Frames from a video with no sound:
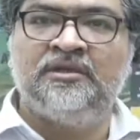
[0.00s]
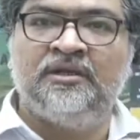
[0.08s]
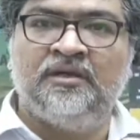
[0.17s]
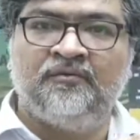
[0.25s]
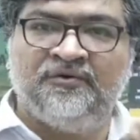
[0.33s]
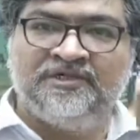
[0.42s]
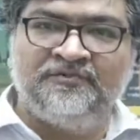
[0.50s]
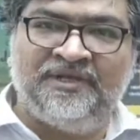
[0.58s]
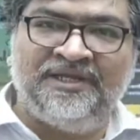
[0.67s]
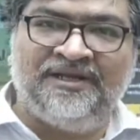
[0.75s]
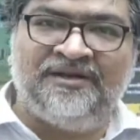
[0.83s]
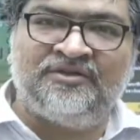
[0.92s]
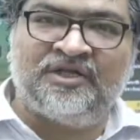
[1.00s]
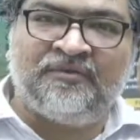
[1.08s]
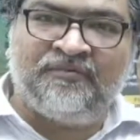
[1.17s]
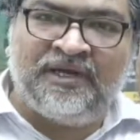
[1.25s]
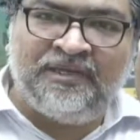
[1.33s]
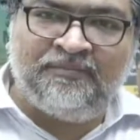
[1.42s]
which are very ultra
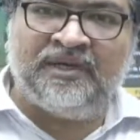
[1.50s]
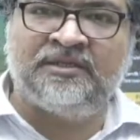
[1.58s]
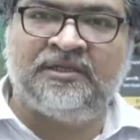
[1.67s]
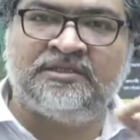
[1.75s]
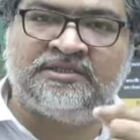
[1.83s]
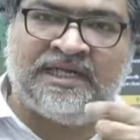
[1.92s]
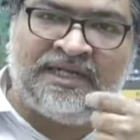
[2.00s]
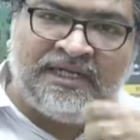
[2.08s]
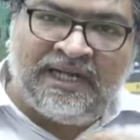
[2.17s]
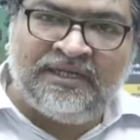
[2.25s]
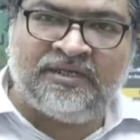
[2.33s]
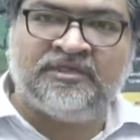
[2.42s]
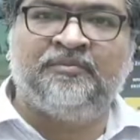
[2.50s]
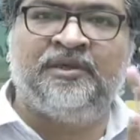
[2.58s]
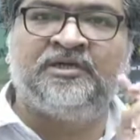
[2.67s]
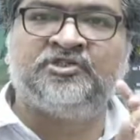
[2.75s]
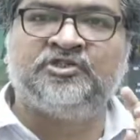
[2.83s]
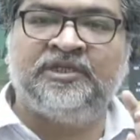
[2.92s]
fine particles, can enter the
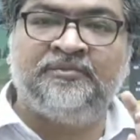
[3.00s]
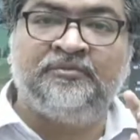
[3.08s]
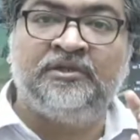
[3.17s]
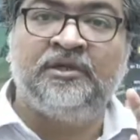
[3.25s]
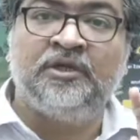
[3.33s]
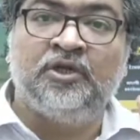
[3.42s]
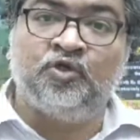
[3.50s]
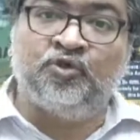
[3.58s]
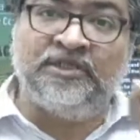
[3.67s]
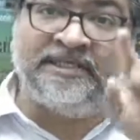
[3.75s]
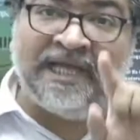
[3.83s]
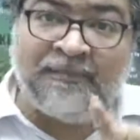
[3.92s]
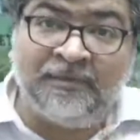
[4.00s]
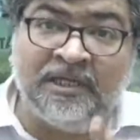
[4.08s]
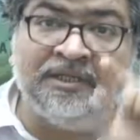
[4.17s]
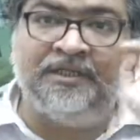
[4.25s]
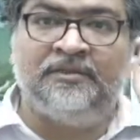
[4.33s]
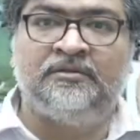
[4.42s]
bloodstream to the
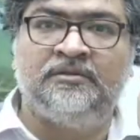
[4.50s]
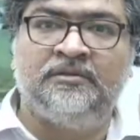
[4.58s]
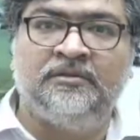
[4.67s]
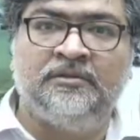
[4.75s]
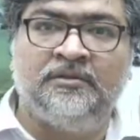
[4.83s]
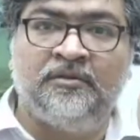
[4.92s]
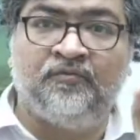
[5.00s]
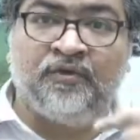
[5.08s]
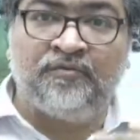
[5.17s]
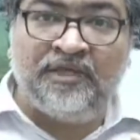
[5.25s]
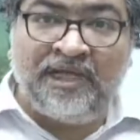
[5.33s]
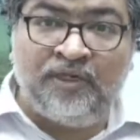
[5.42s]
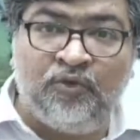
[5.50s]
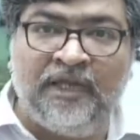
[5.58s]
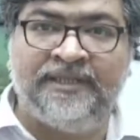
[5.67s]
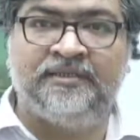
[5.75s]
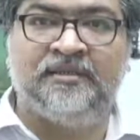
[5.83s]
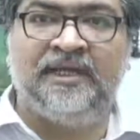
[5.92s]
capillary from the alveoli.
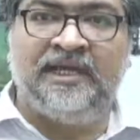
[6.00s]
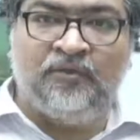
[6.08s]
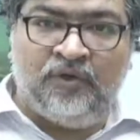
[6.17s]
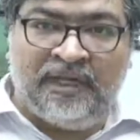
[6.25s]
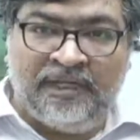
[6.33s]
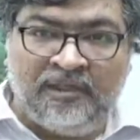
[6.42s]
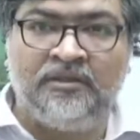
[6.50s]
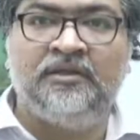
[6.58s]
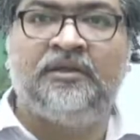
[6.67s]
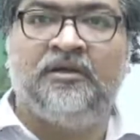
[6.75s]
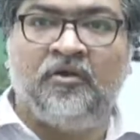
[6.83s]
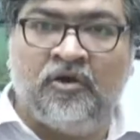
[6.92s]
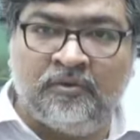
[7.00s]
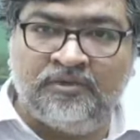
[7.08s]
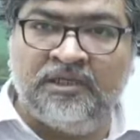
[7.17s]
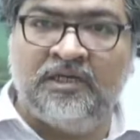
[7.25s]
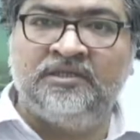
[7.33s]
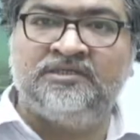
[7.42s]
Alveoli of the
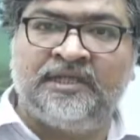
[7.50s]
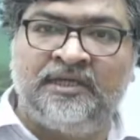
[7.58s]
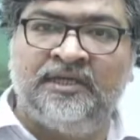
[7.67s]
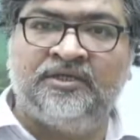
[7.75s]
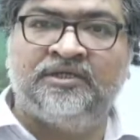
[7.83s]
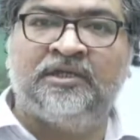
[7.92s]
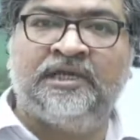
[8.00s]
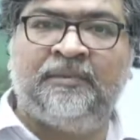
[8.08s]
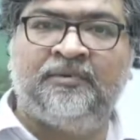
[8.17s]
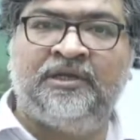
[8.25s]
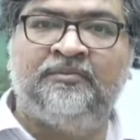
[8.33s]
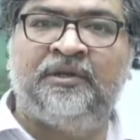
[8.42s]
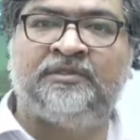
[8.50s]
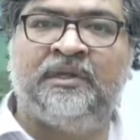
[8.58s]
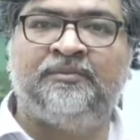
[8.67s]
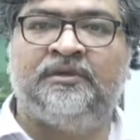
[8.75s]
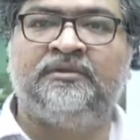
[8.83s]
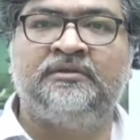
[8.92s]
lungs can enter the capillary, blood
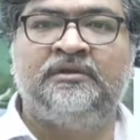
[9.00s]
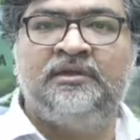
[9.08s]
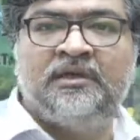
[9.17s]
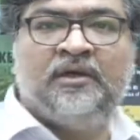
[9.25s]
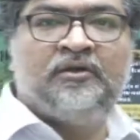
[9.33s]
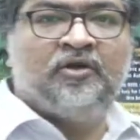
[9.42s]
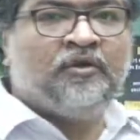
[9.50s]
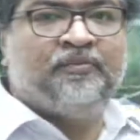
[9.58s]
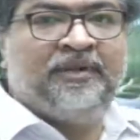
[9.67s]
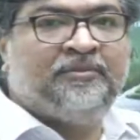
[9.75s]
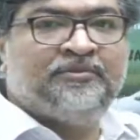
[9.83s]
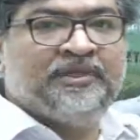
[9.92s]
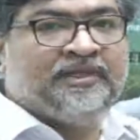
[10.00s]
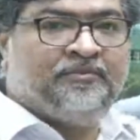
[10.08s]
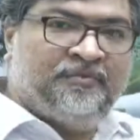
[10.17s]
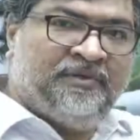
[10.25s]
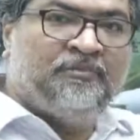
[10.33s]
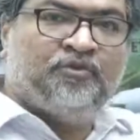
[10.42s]
capillary. Not PM10,
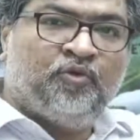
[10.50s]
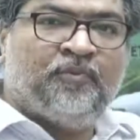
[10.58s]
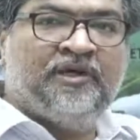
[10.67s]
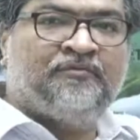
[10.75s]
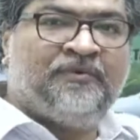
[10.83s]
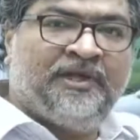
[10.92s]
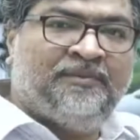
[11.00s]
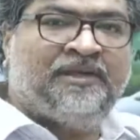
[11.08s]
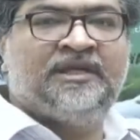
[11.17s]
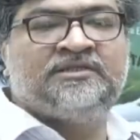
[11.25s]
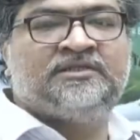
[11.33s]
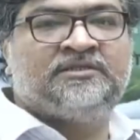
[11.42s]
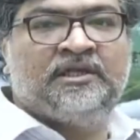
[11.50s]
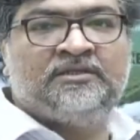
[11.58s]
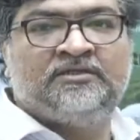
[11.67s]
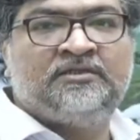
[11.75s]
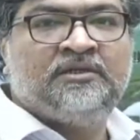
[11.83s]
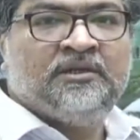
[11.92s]
PM2.5 and less than that.
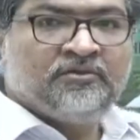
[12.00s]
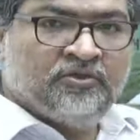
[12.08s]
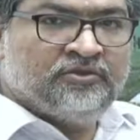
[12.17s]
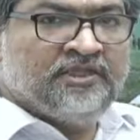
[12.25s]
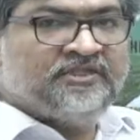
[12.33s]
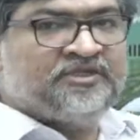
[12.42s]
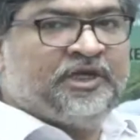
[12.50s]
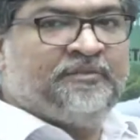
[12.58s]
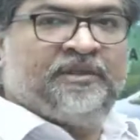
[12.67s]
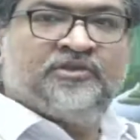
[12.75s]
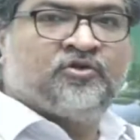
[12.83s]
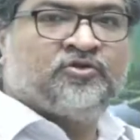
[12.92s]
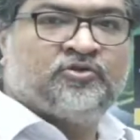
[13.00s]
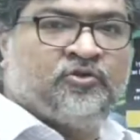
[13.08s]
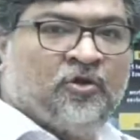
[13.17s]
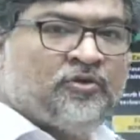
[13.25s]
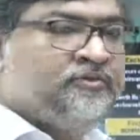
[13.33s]
So this statement is also wrong.